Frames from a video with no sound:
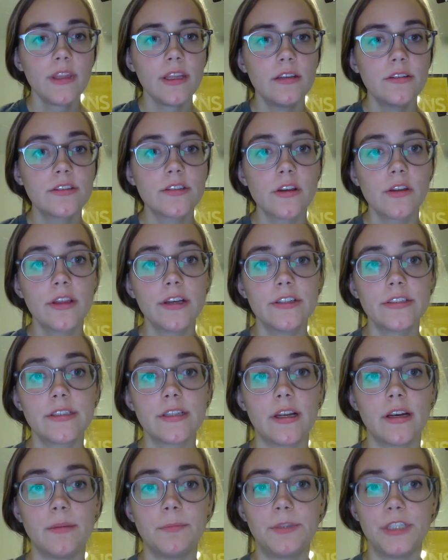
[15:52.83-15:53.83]
So there's
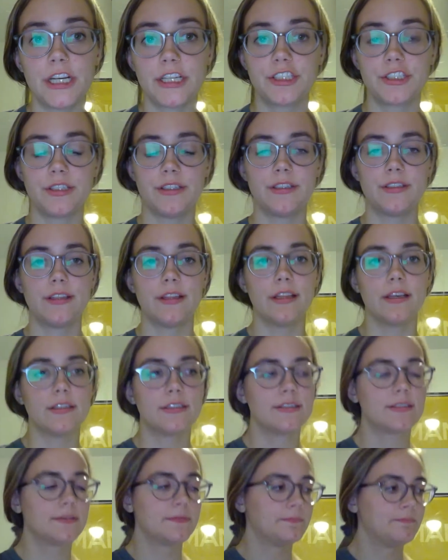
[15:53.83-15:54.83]
an objection to
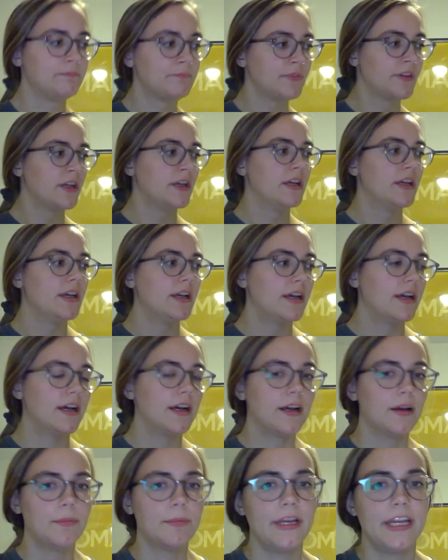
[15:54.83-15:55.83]
this,
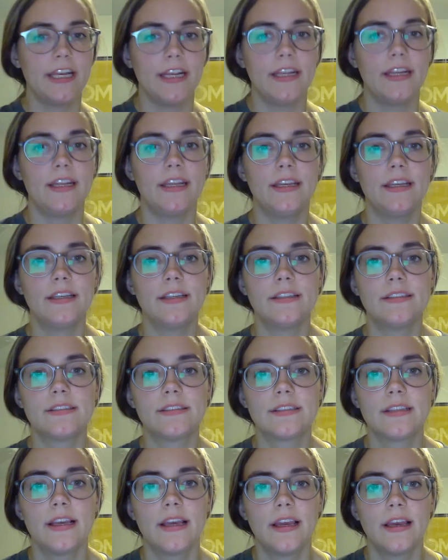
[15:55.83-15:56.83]
and it
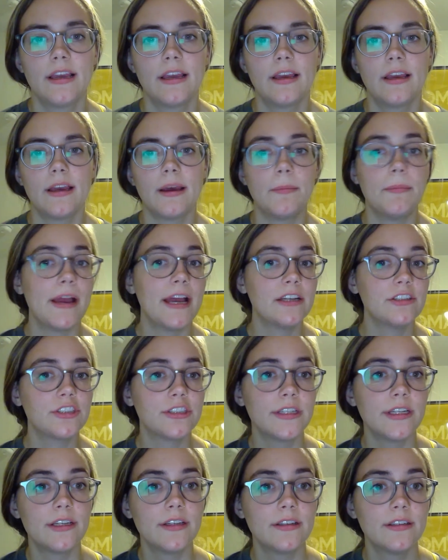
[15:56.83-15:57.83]
is,
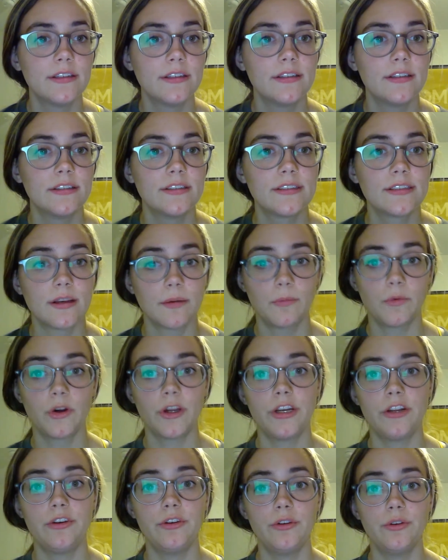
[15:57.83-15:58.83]
imagine
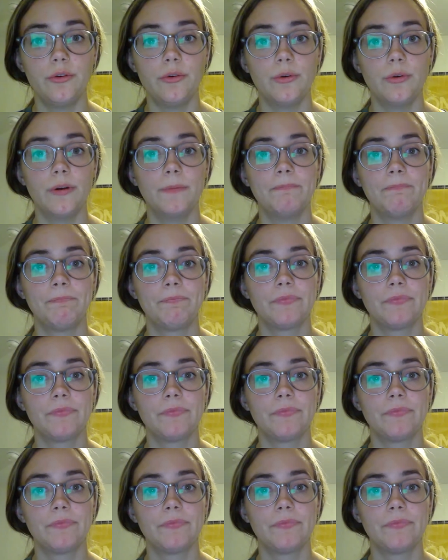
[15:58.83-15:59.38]
someone who